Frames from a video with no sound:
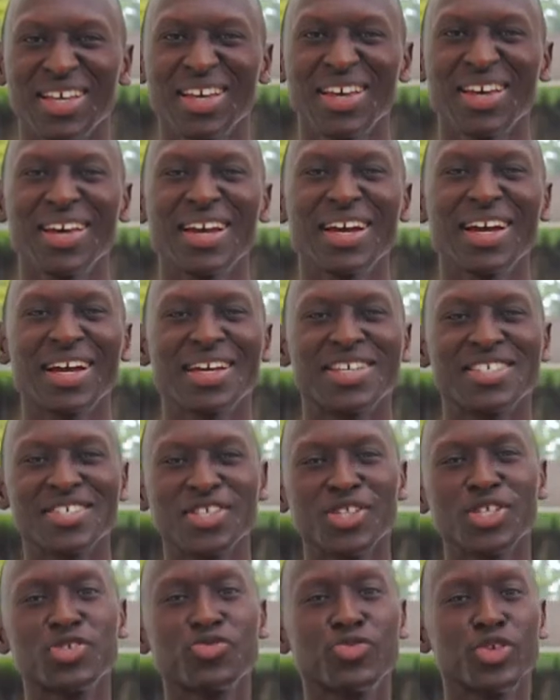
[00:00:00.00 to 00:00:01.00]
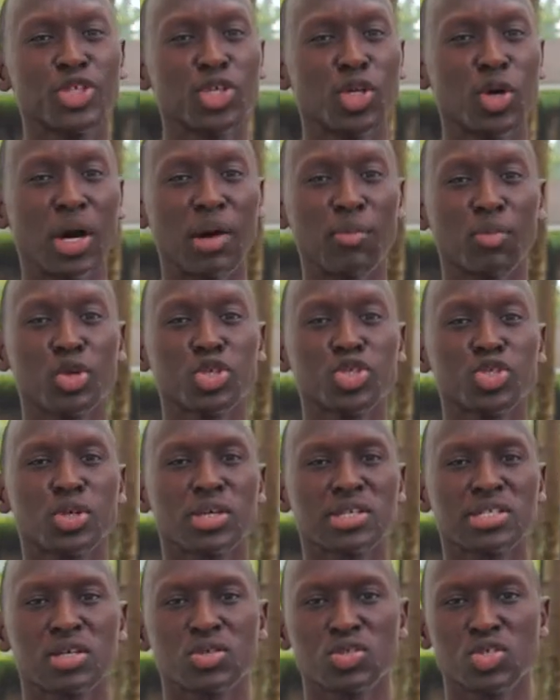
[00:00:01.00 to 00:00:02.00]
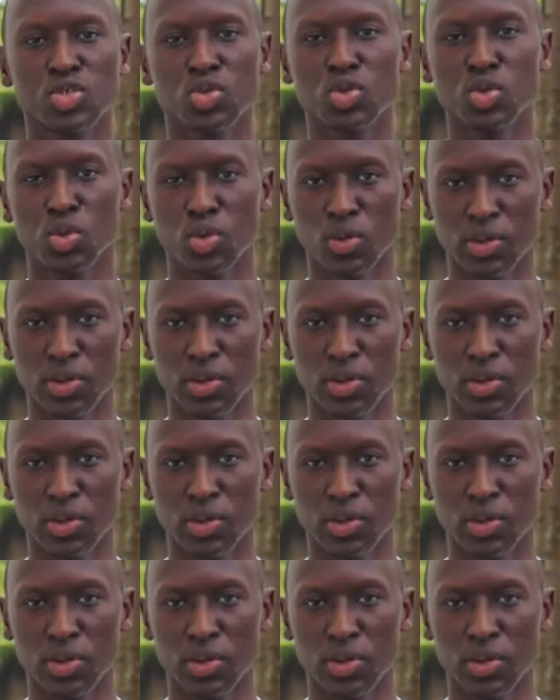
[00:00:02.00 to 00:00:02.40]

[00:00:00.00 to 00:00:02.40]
Hey guys, in this video I'm going to show us how to do